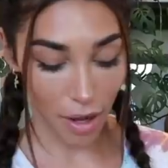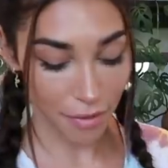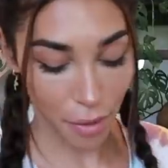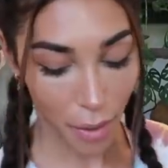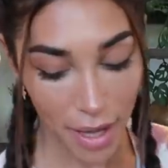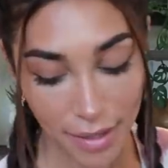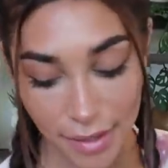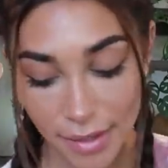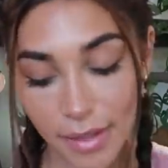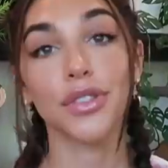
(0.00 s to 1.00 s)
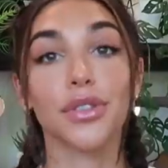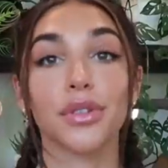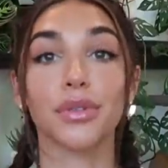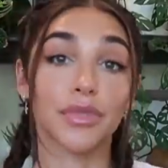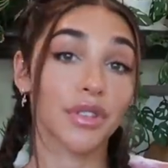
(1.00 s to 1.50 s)
lot of requests
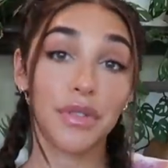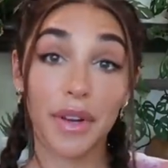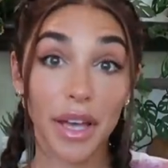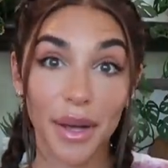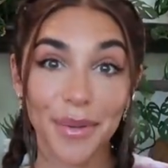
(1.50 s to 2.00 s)
to do this video.